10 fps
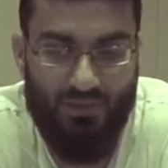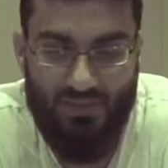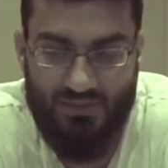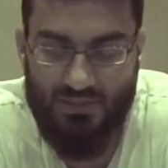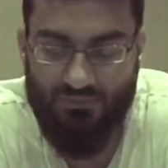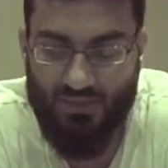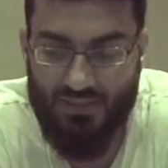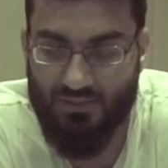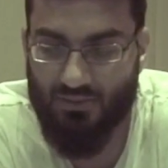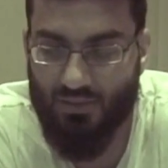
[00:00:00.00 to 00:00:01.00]
The Messenger of
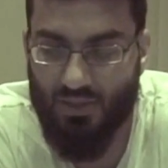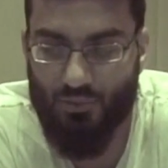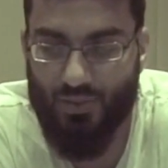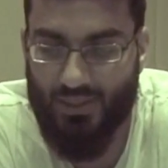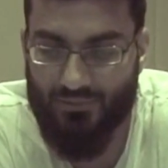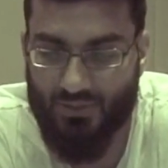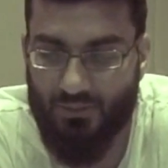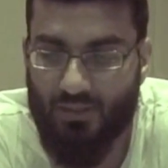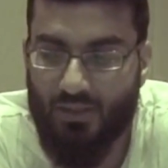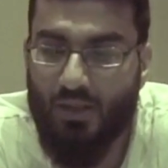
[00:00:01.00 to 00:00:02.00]
Allah sallallahu alayhi wa
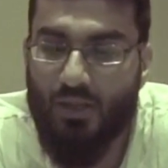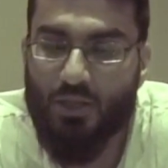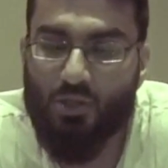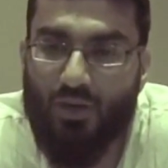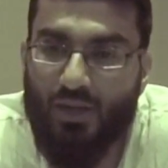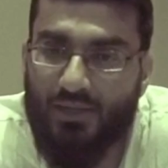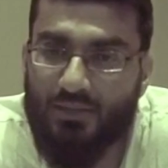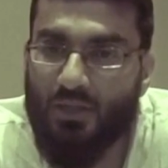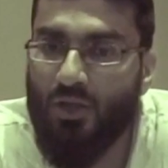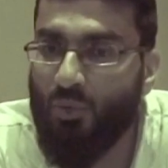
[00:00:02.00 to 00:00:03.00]
sallam
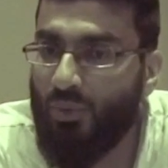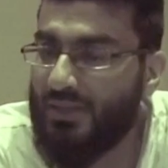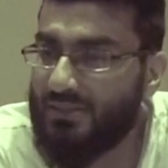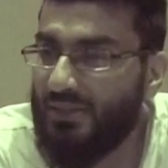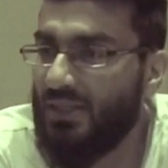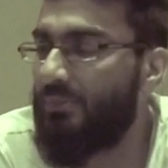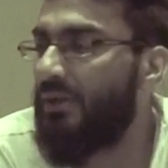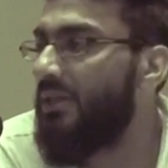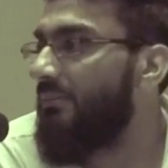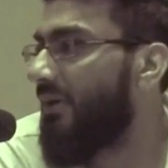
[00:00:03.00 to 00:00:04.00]
cried when his son
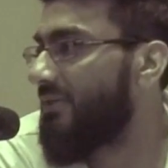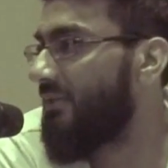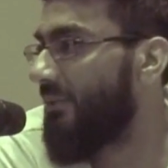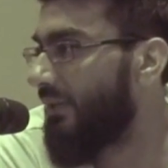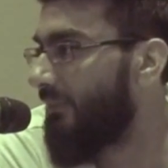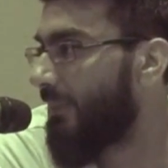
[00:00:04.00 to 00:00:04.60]
Ibrahim passed away.